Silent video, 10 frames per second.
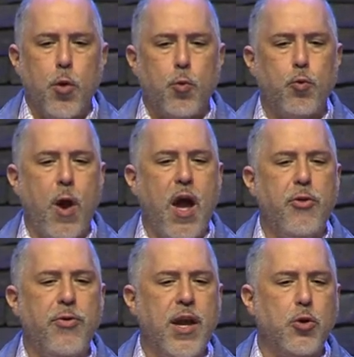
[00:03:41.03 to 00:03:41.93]

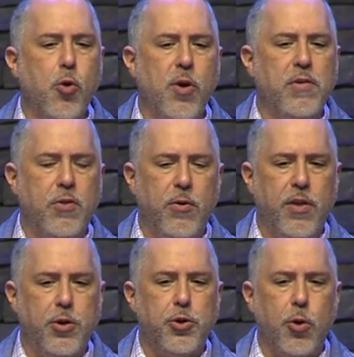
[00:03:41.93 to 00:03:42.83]
rather than going through
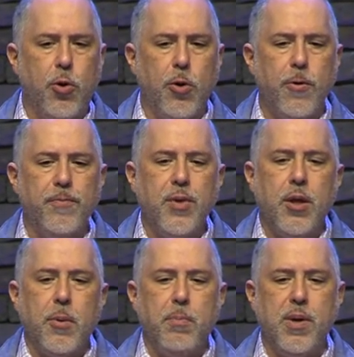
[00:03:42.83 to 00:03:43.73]
the door,
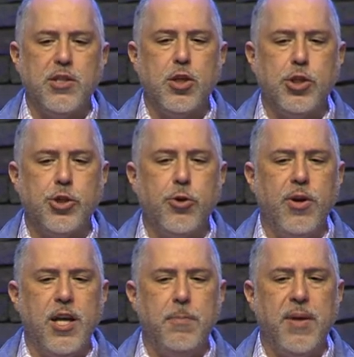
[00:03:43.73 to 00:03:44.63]
must
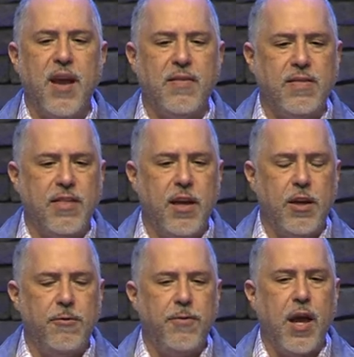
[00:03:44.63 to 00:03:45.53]
surely be a
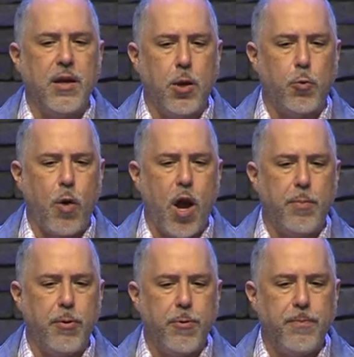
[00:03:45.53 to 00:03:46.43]
thief and a robber.